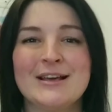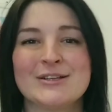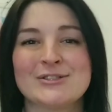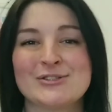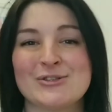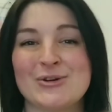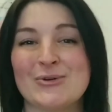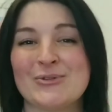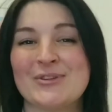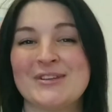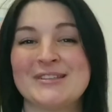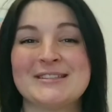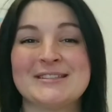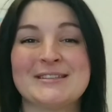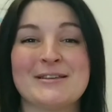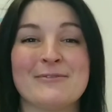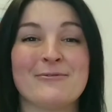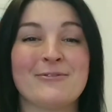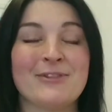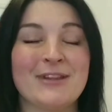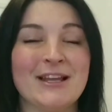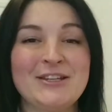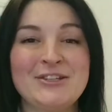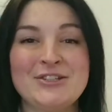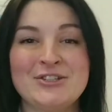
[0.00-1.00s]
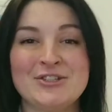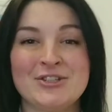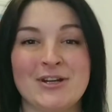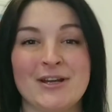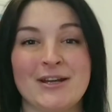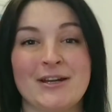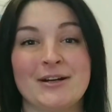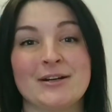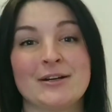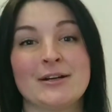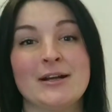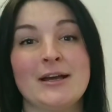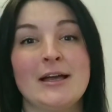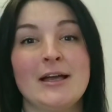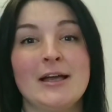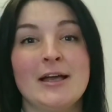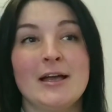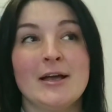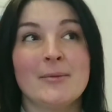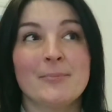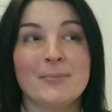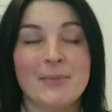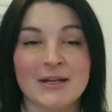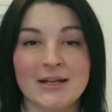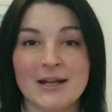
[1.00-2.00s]
So this is a Flatshare,
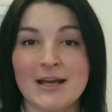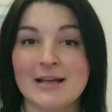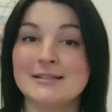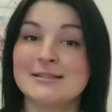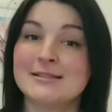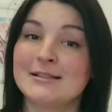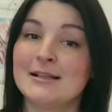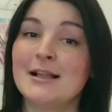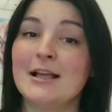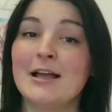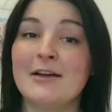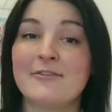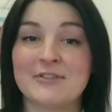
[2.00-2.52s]
but I still